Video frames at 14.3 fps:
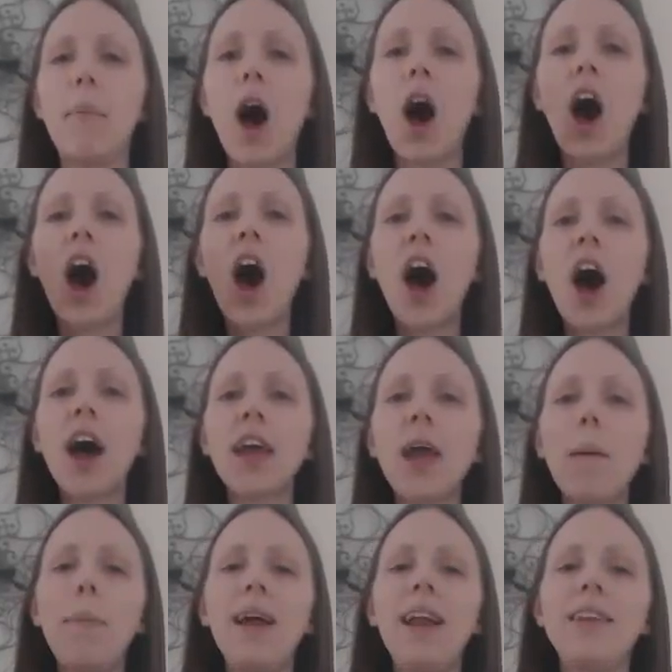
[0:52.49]
a high
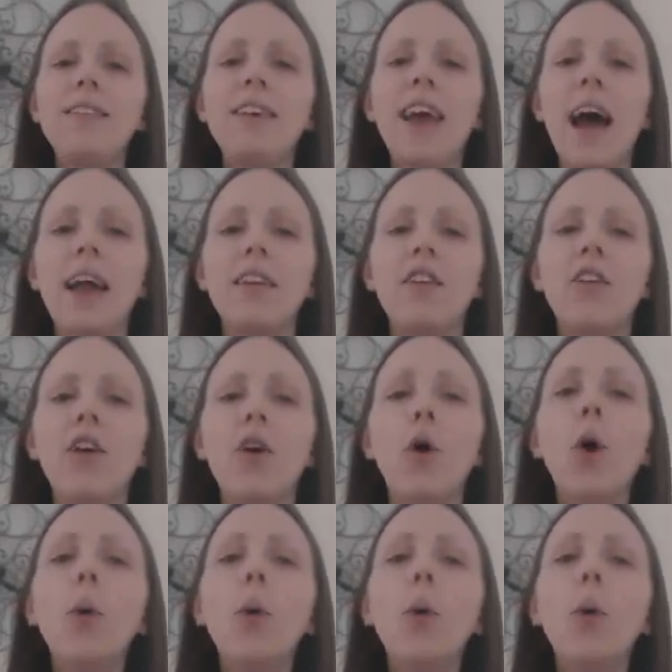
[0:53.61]
ability candidate